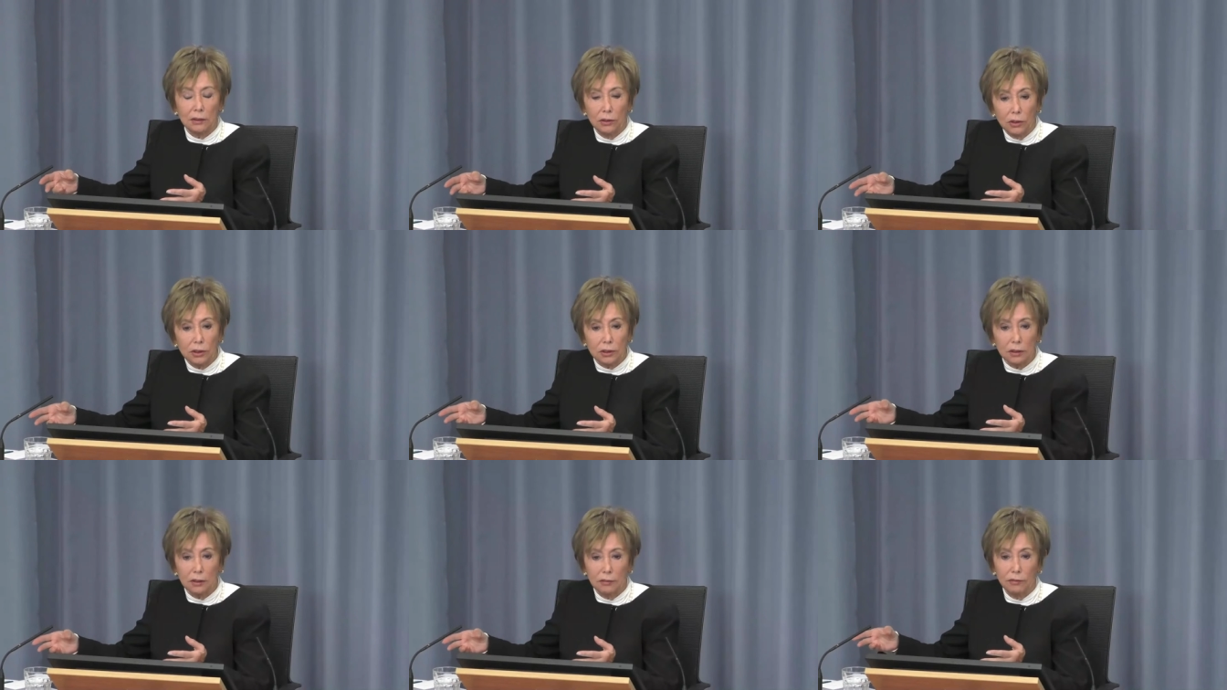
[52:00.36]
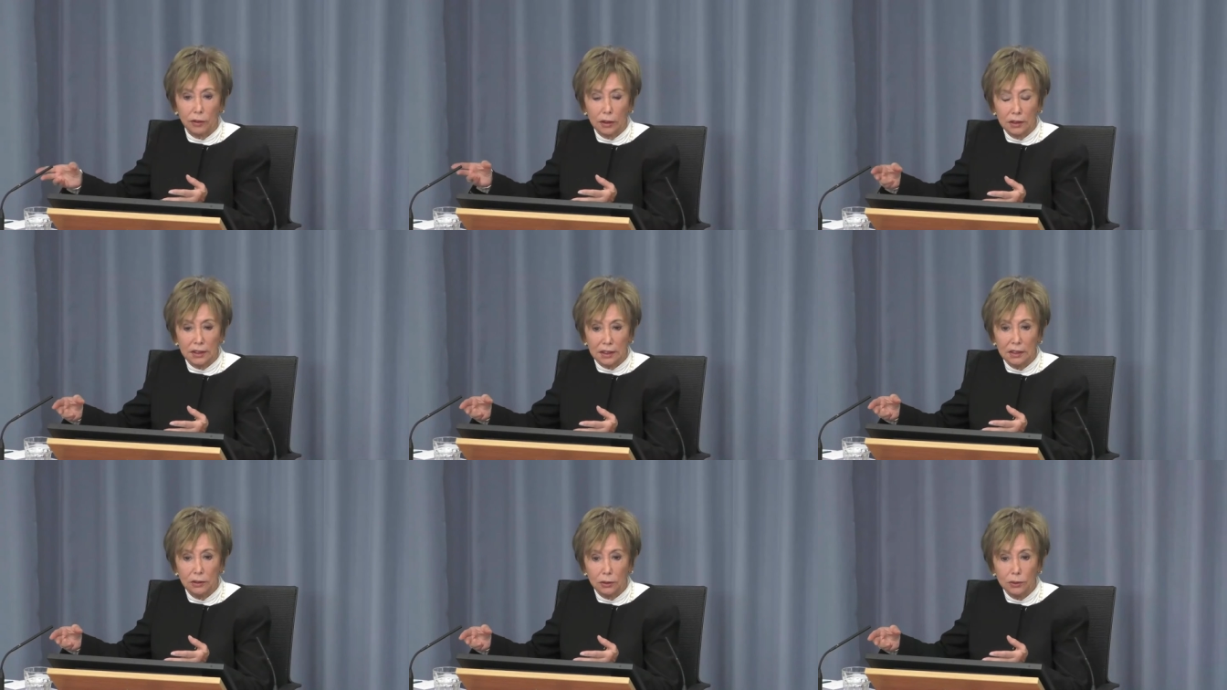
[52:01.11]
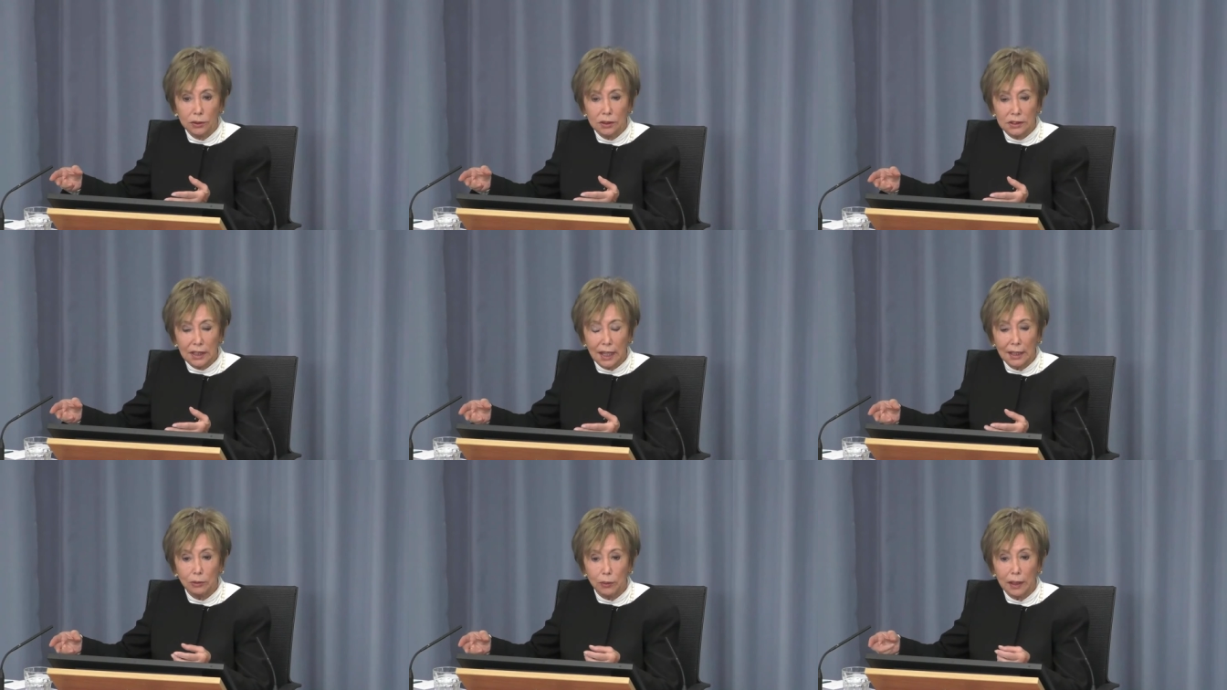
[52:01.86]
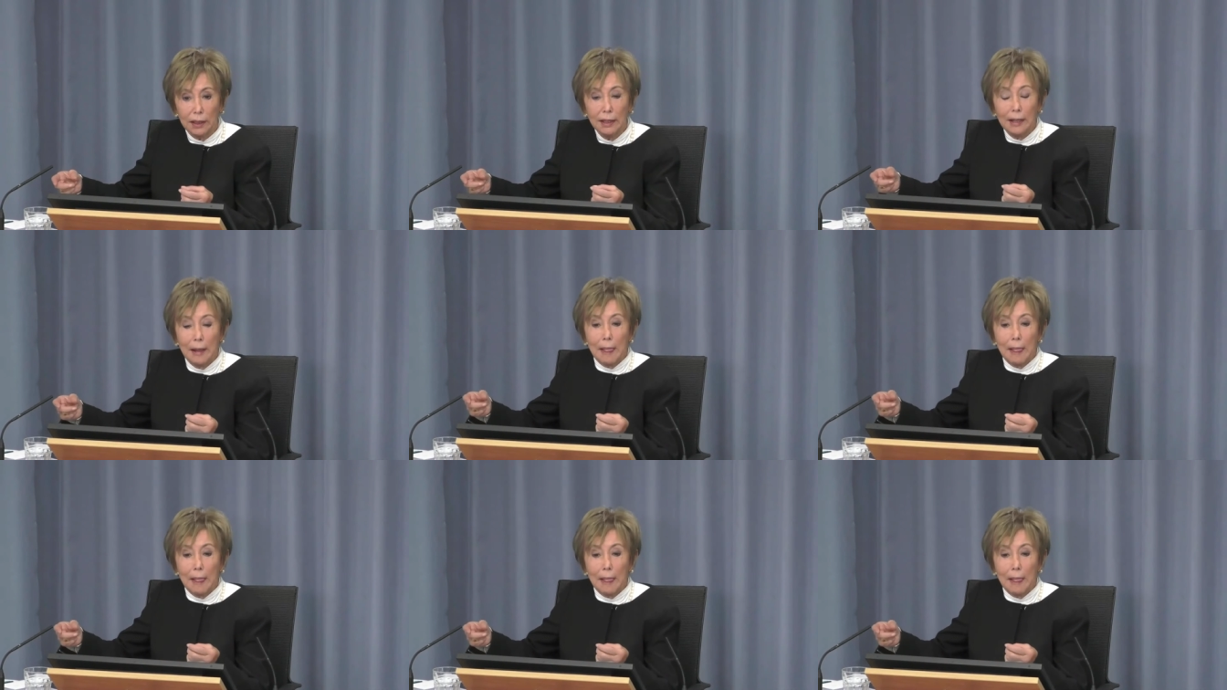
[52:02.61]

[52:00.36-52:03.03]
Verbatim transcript: not voluntary donors and where